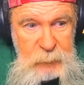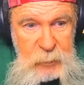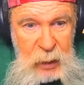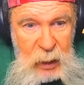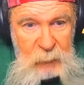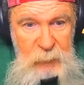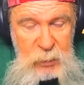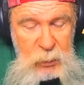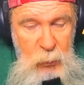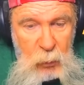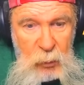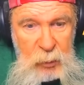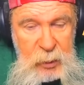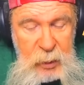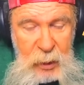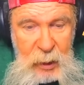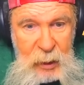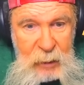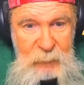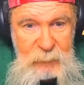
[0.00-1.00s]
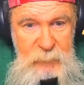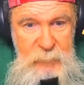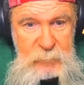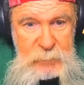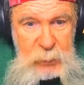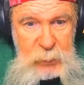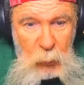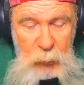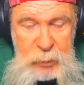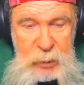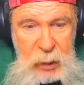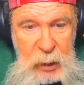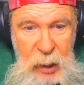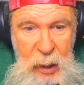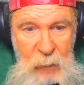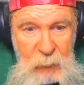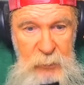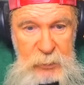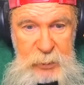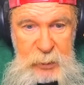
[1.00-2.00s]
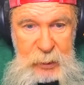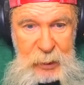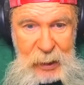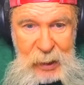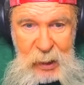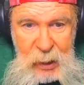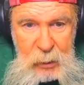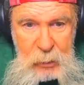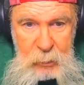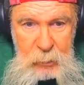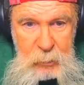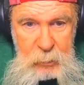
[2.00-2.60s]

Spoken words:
I was working like 14 hours a day,